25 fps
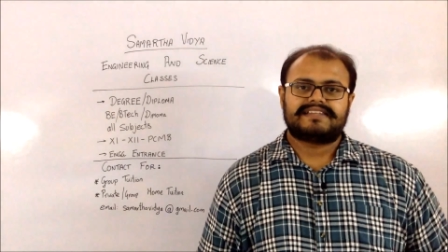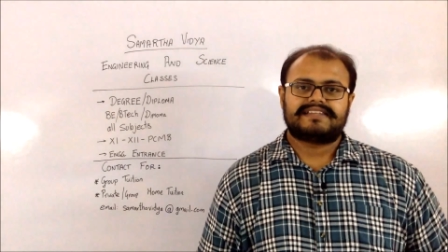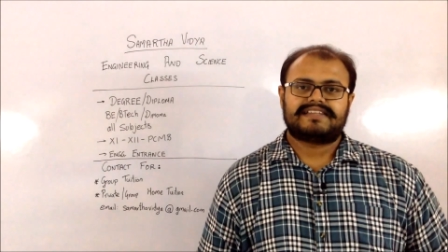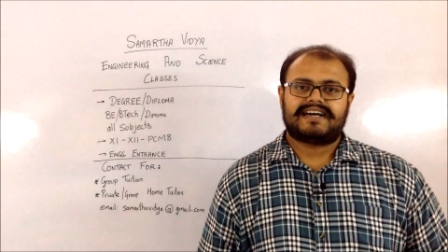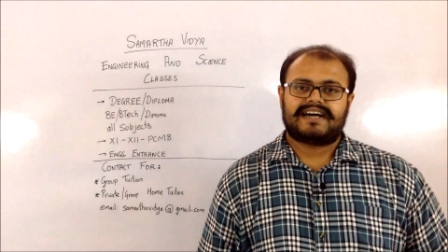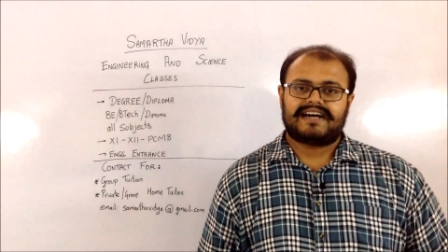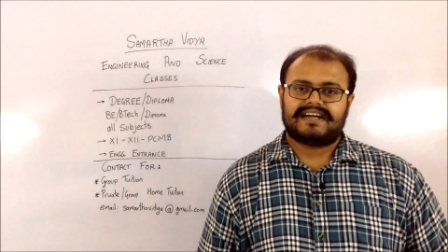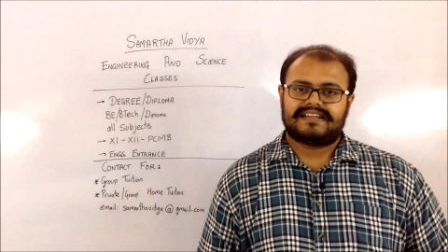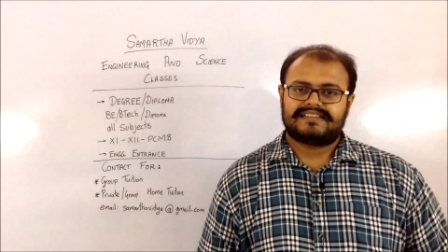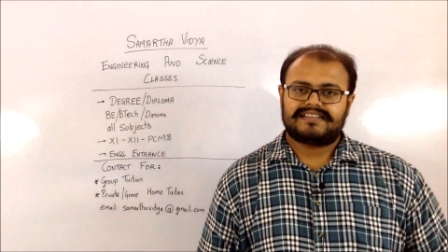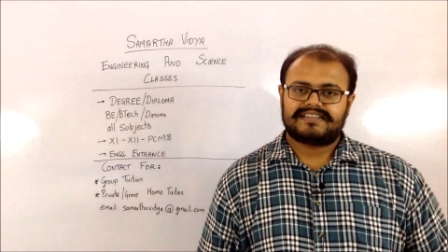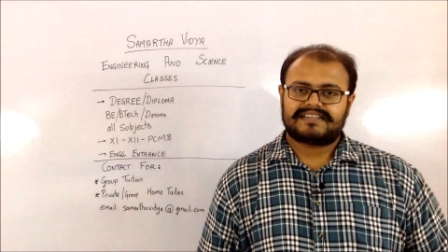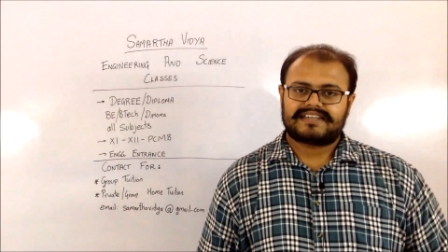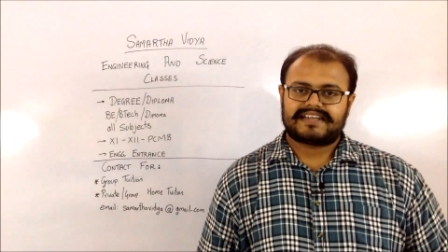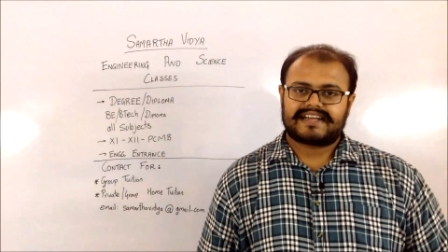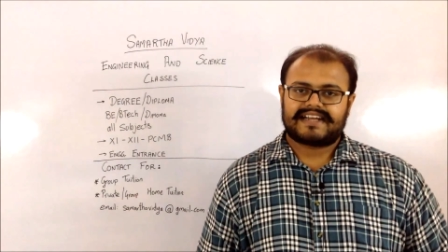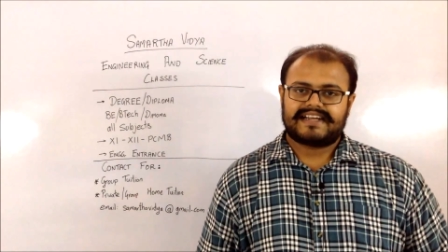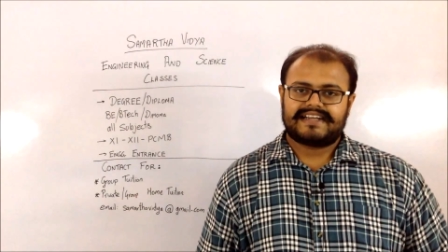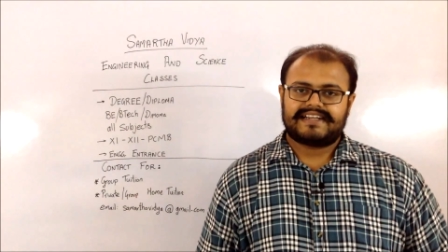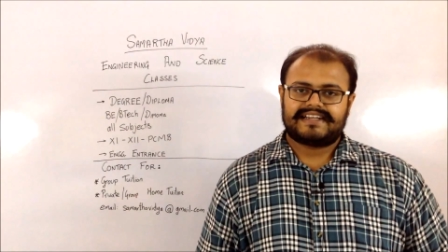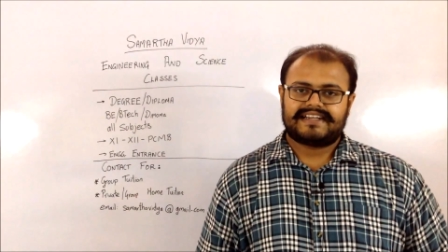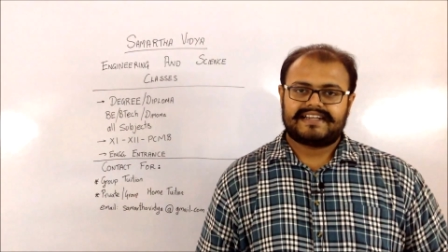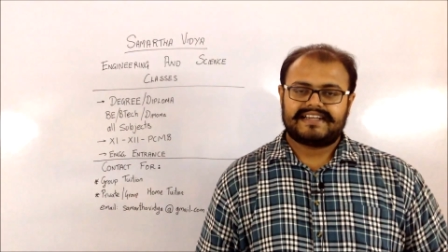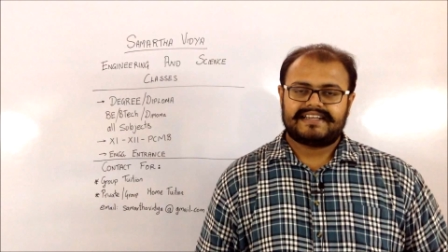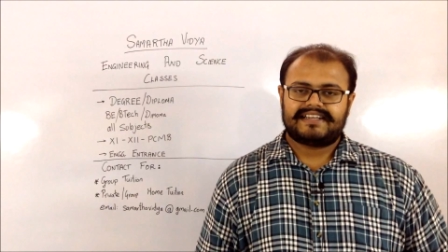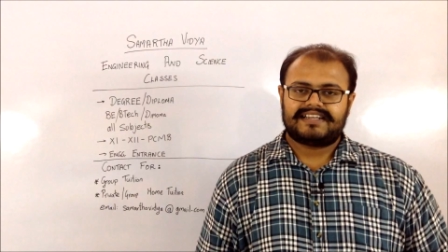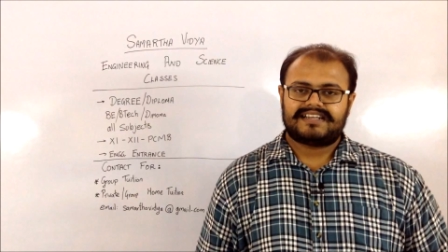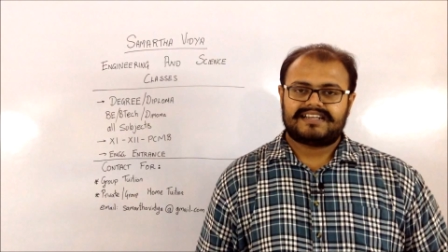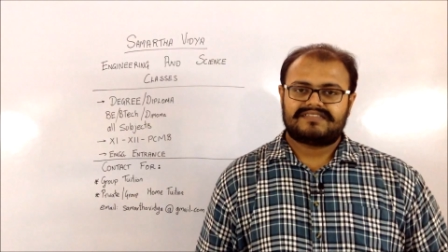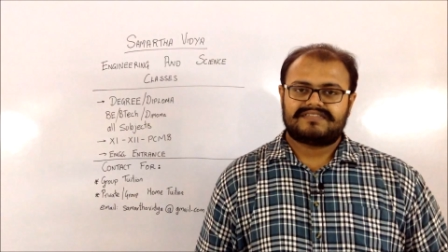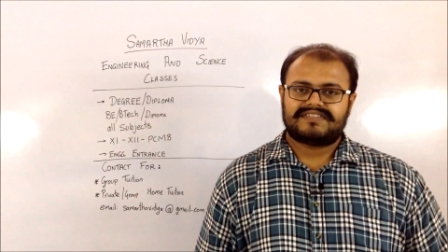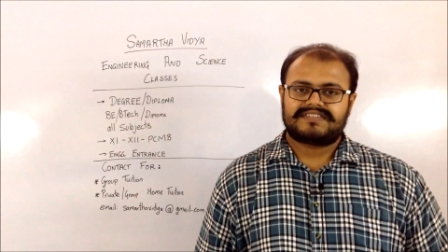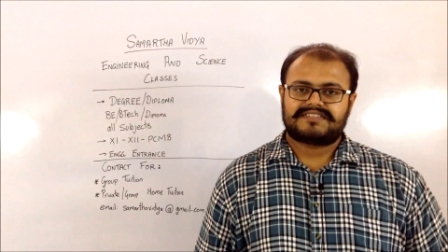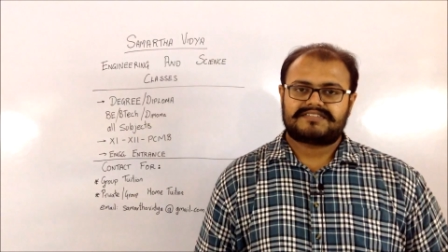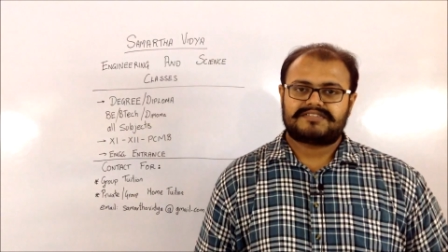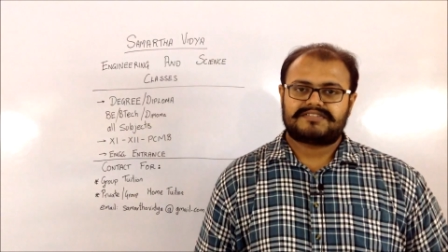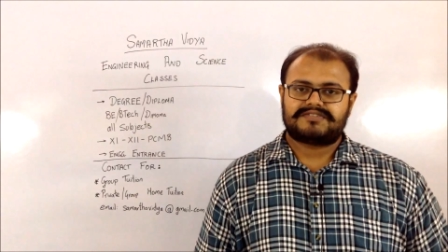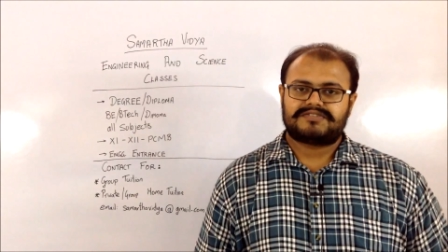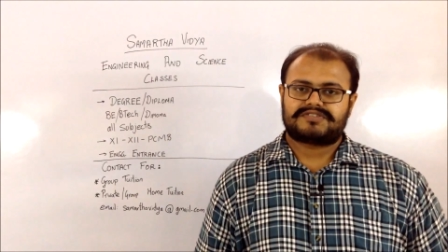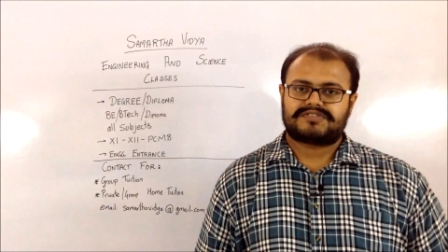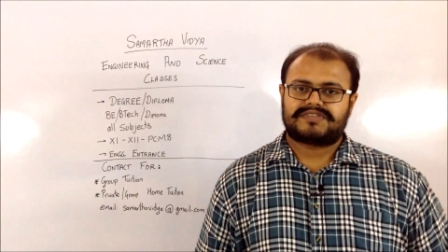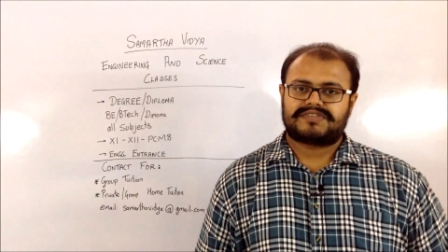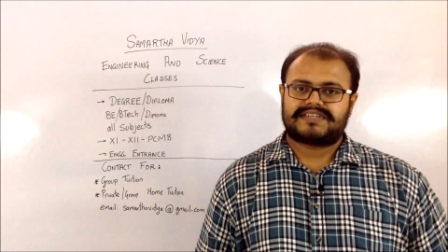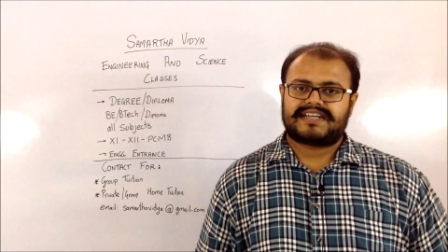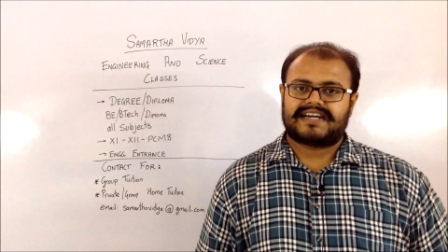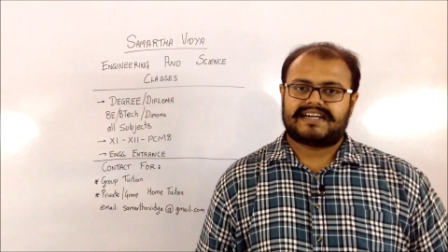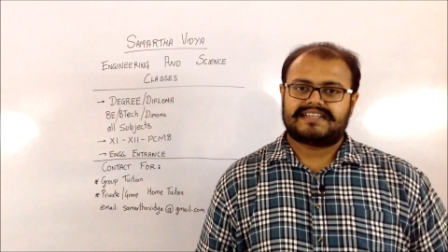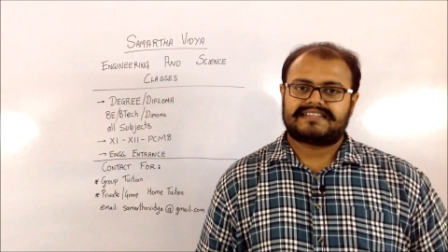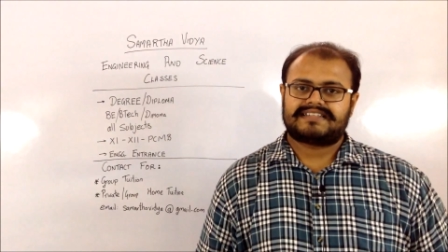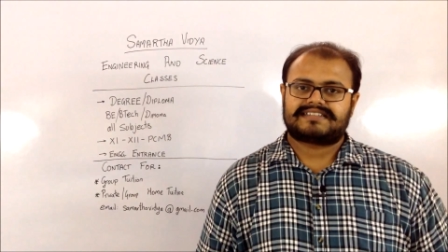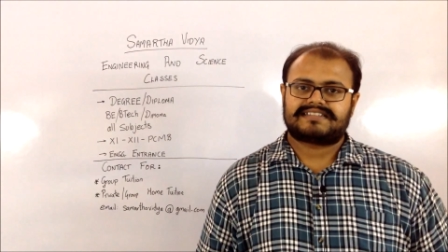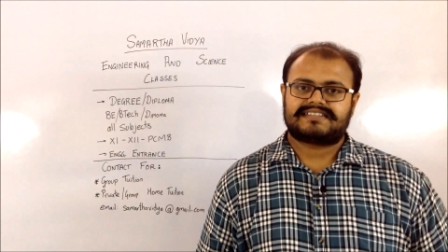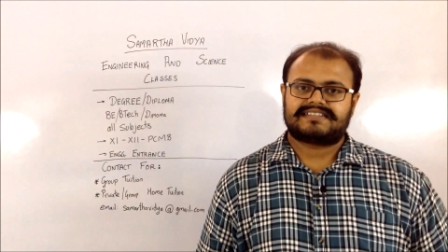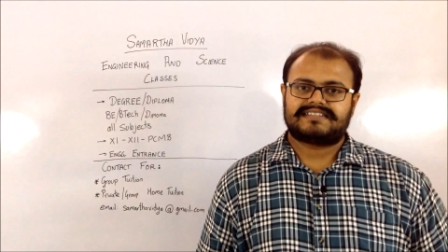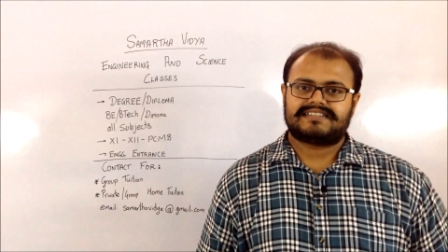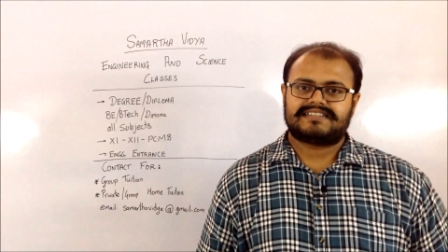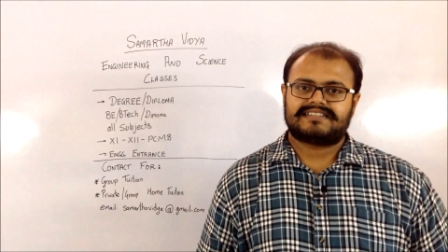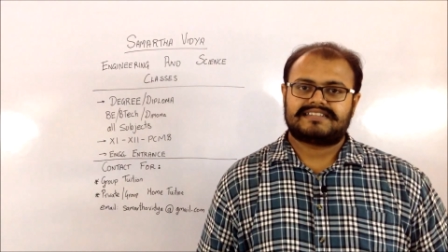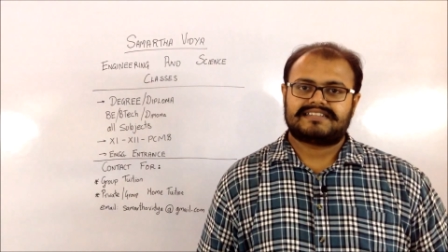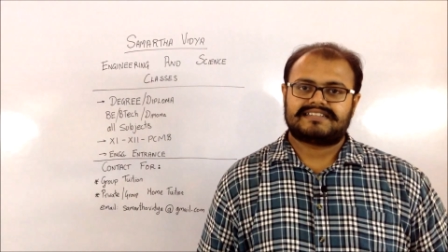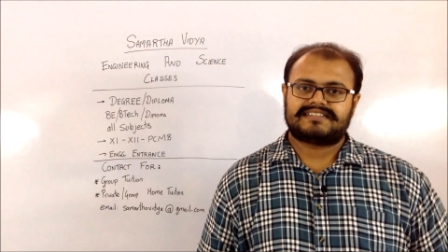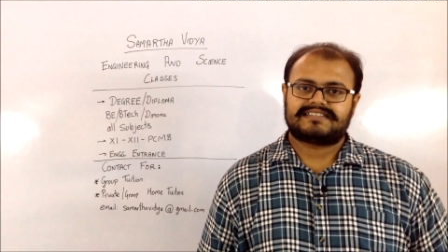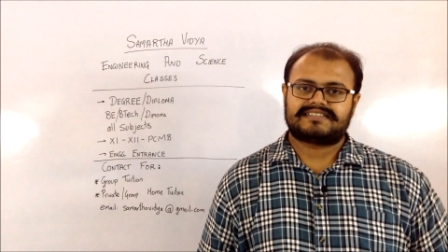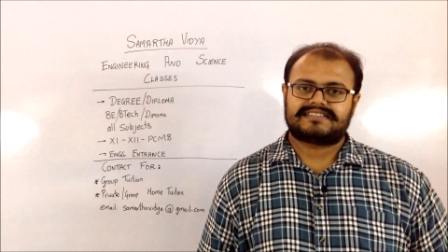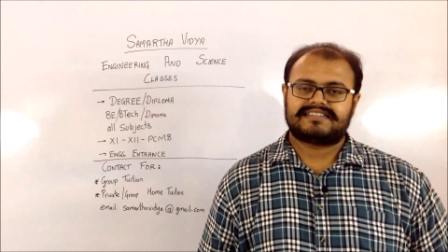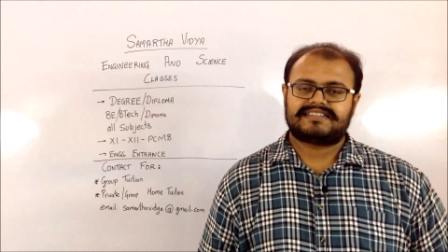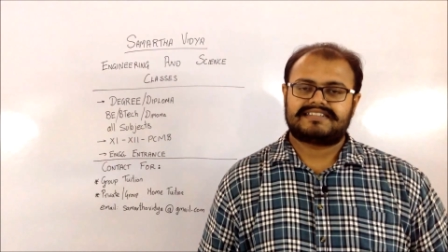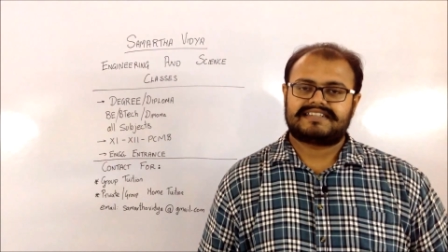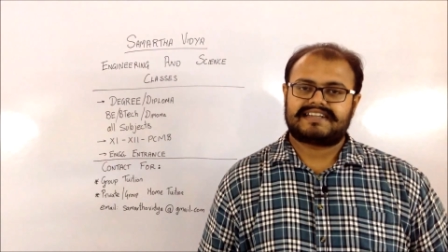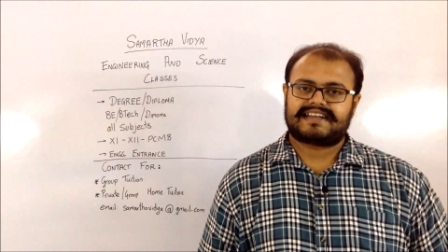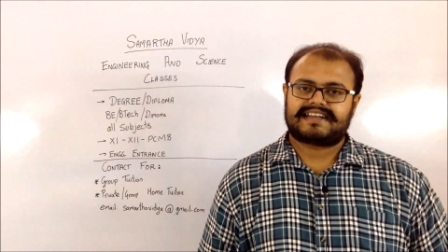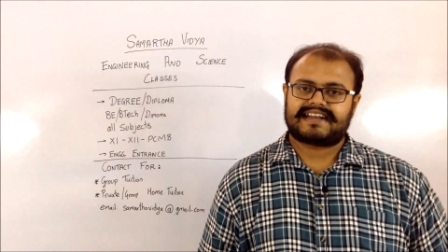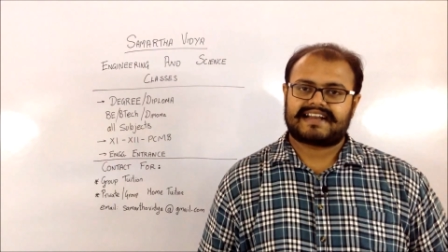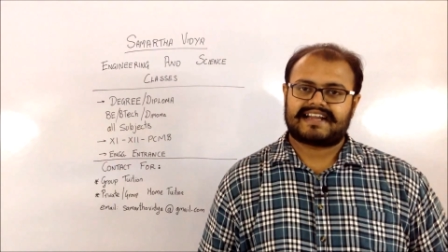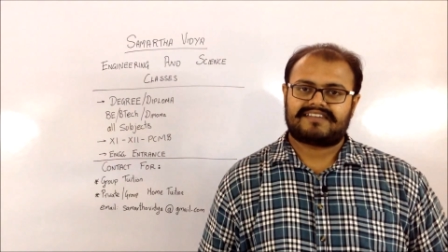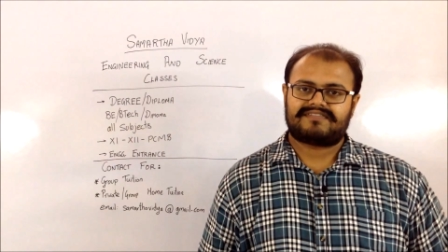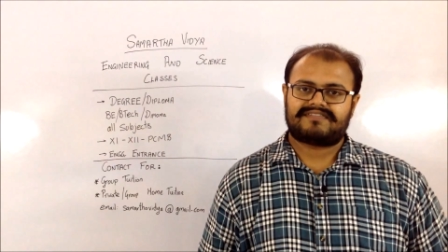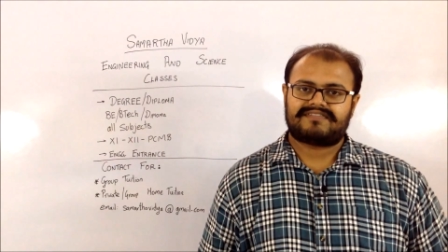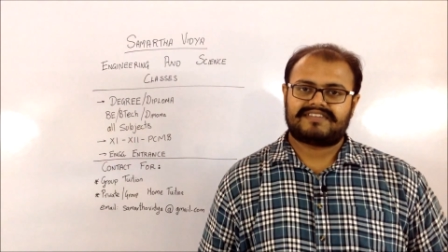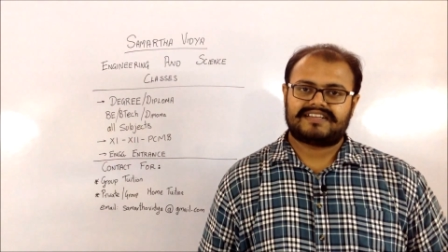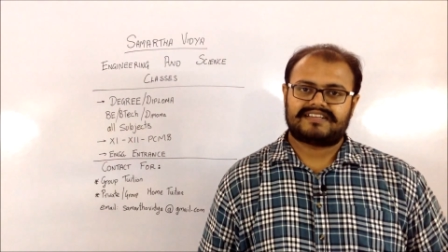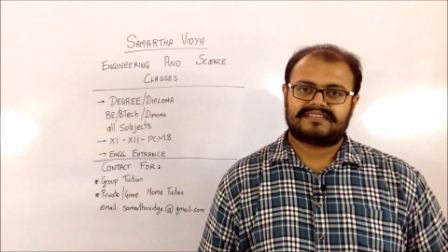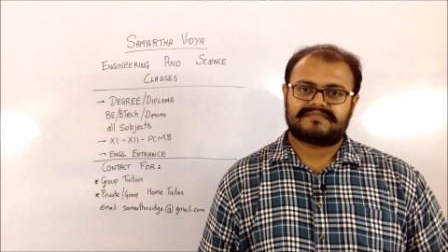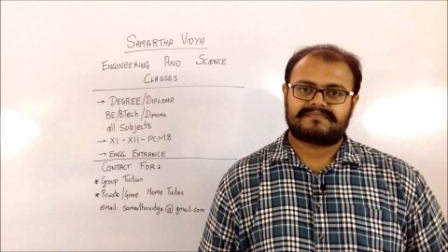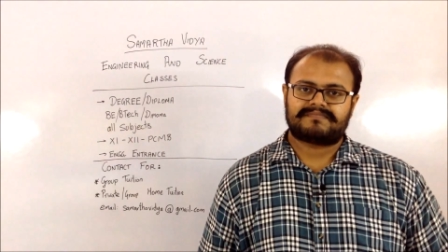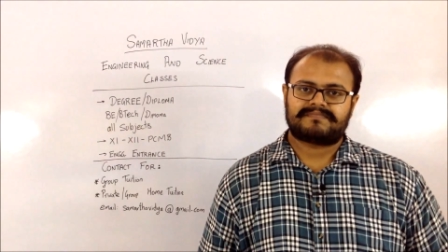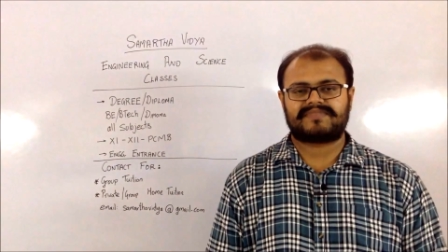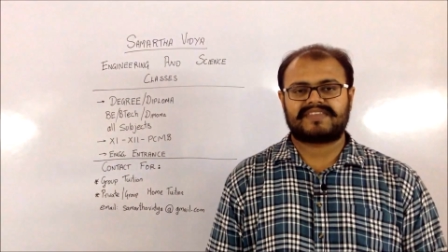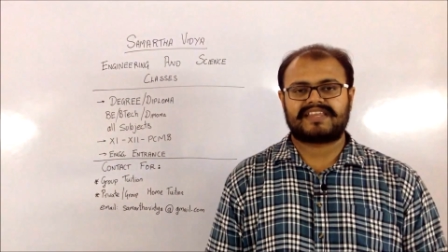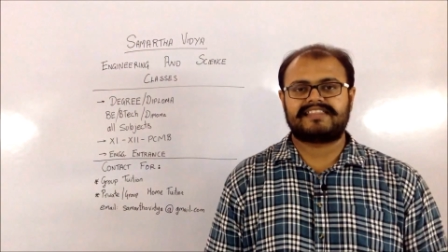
The other criteria which you should consider is the traveling.